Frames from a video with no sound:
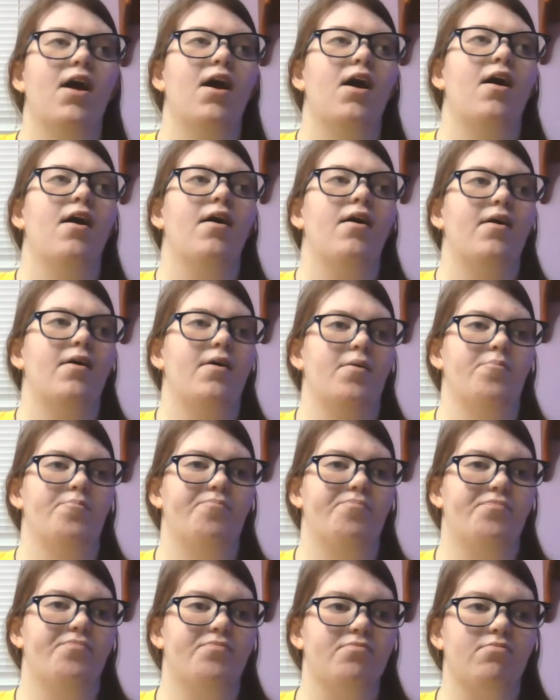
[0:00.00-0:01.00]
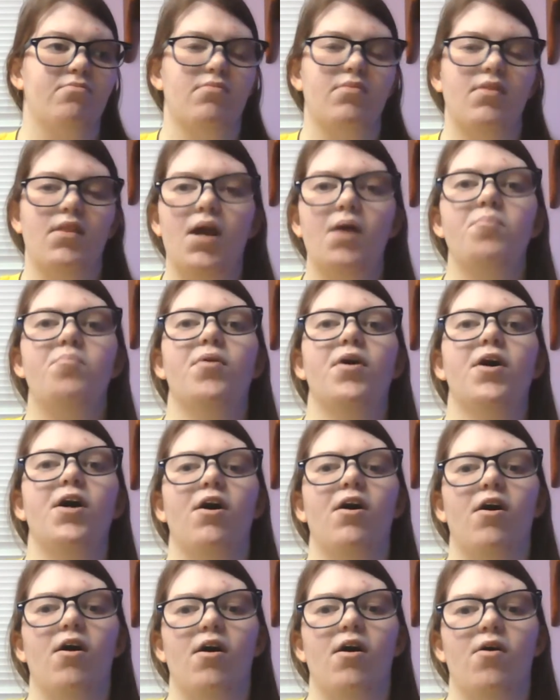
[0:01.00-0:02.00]
But
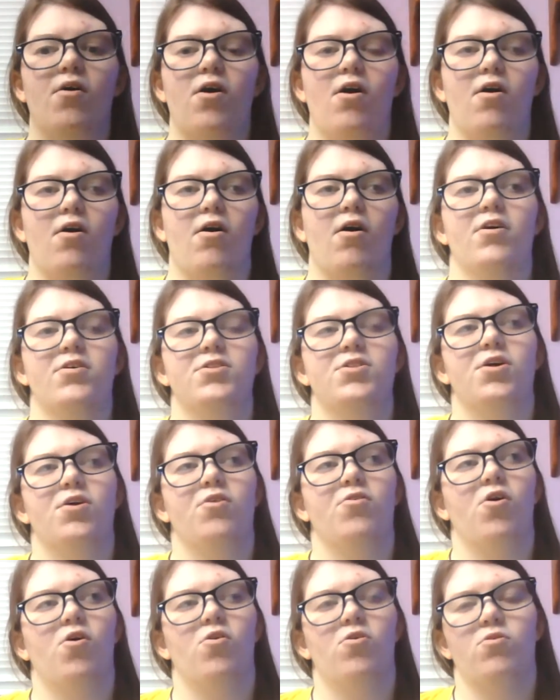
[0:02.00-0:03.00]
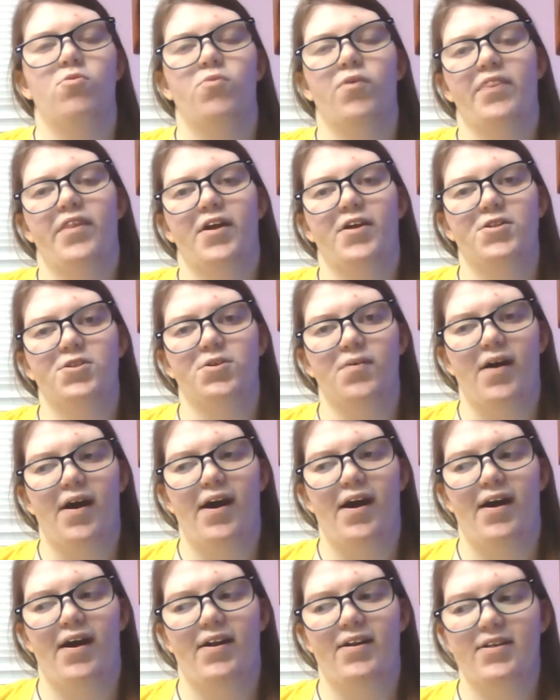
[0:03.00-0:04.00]
also one thing to add
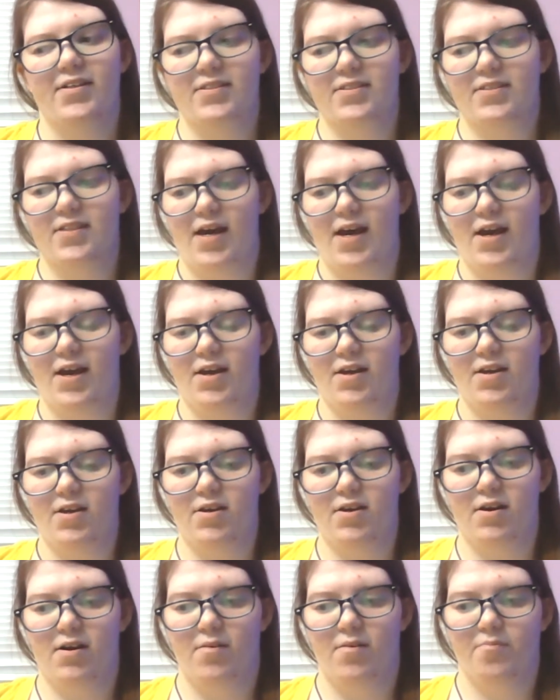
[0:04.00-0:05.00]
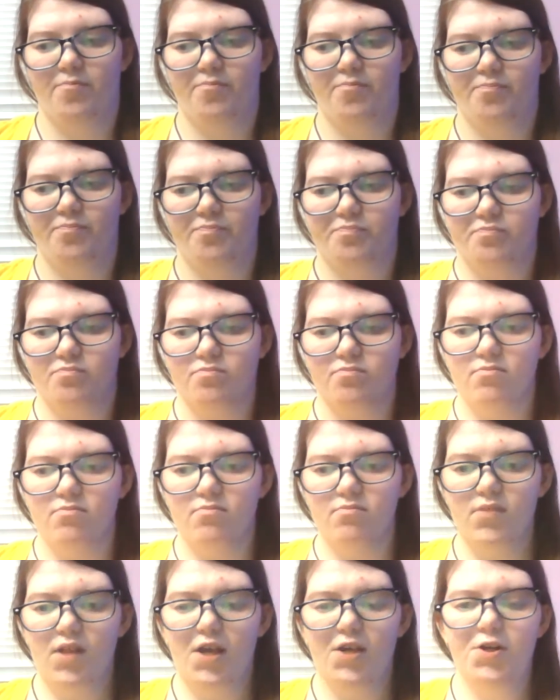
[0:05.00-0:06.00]
is that
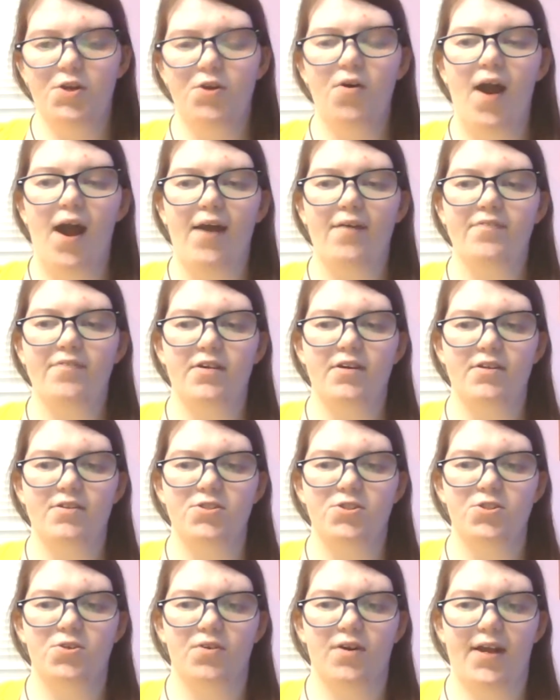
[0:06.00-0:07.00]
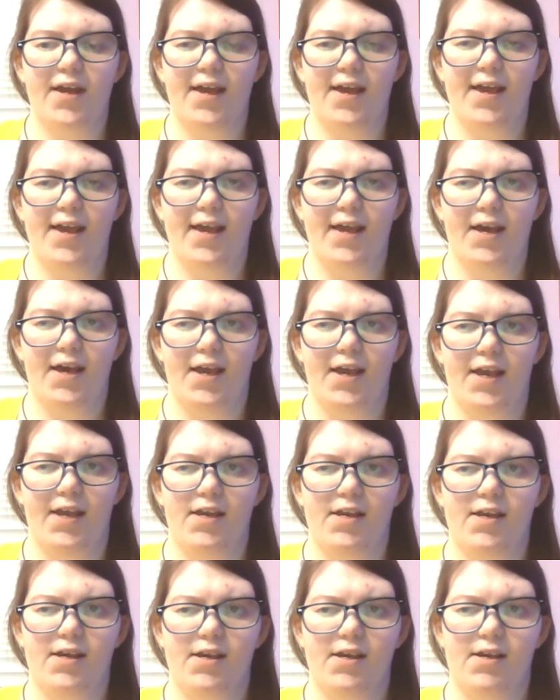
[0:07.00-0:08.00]
you don't have to do it like
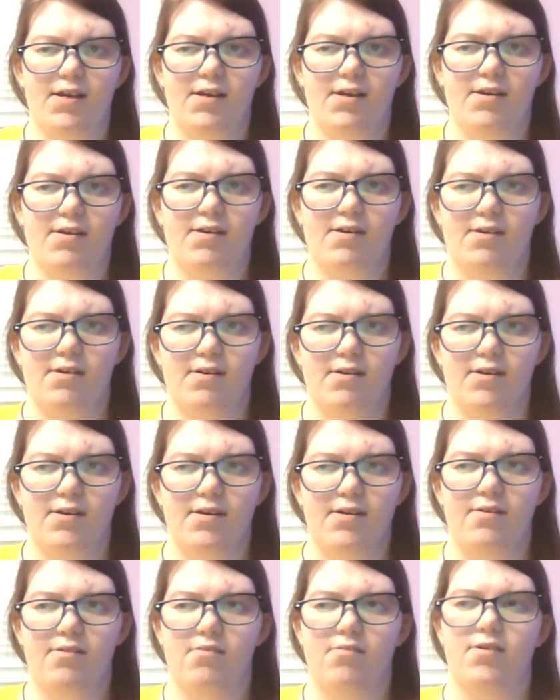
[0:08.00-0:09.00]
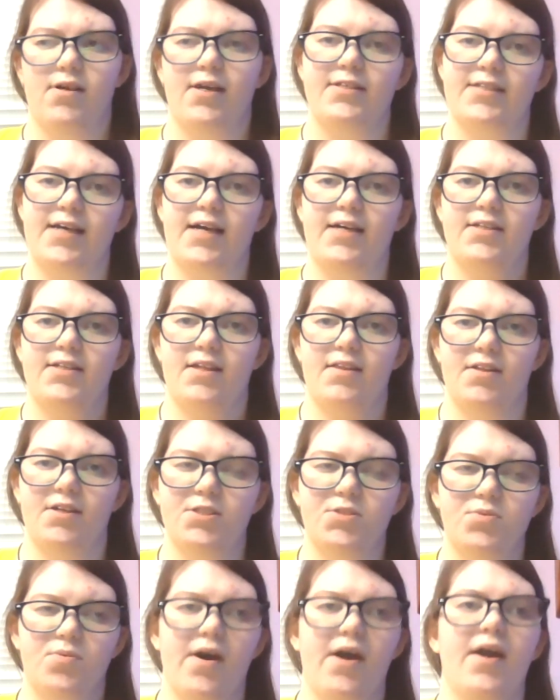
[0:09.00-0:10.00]
exactly this
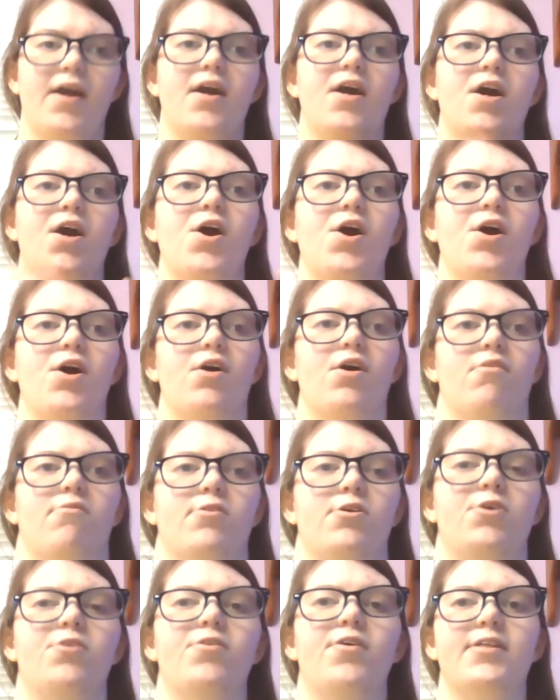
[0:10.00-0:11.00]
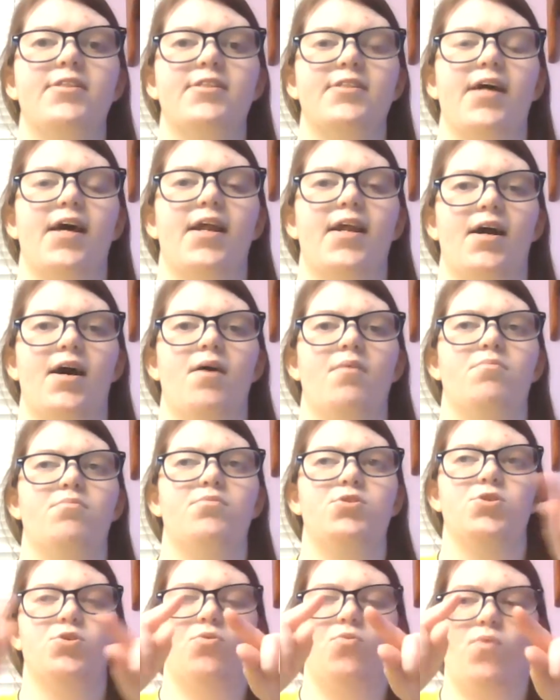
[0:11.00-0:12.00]
way. You can set it up to
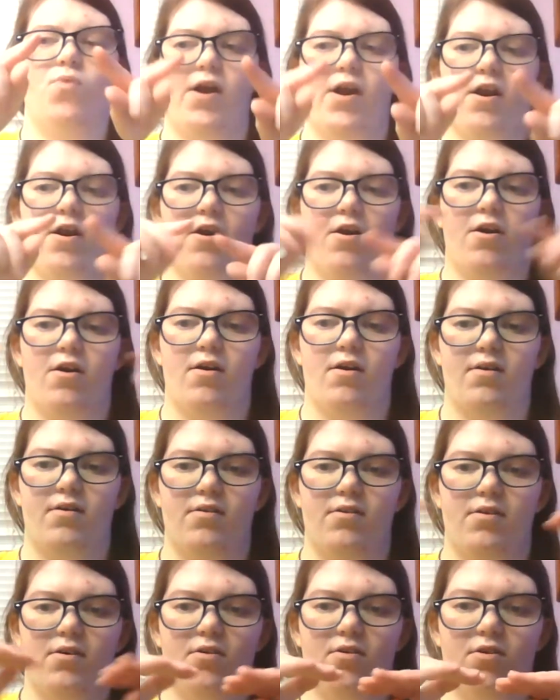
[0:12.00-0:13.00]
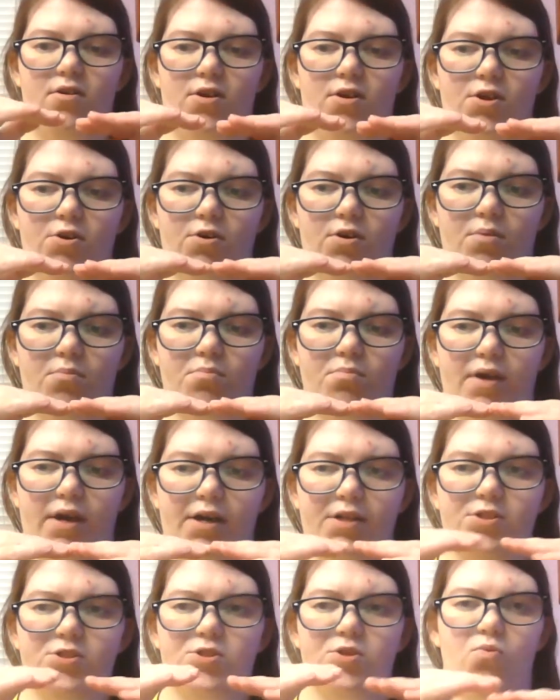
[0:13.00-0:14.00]
where you can plan to
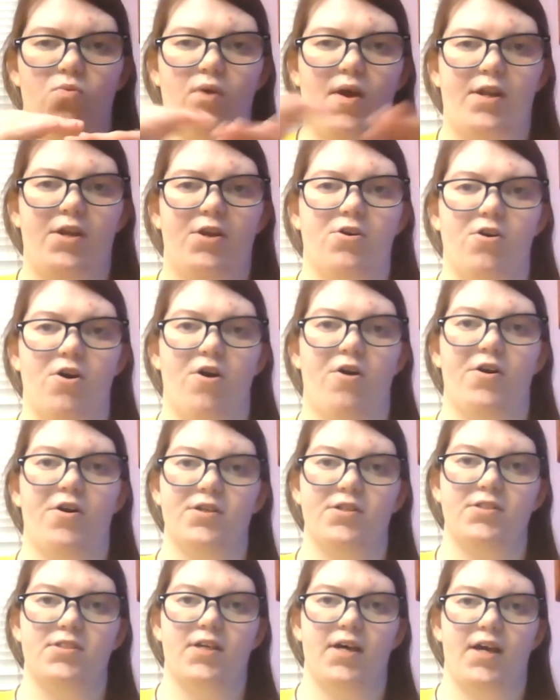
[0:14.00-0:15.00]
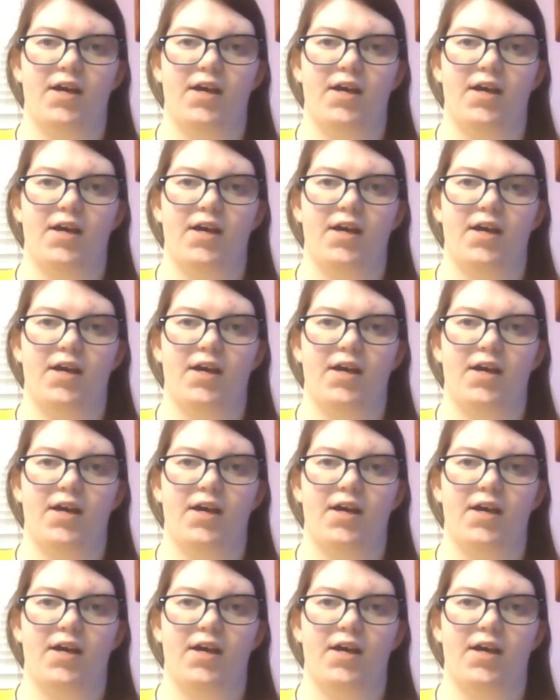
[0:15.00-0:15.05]
when your card is like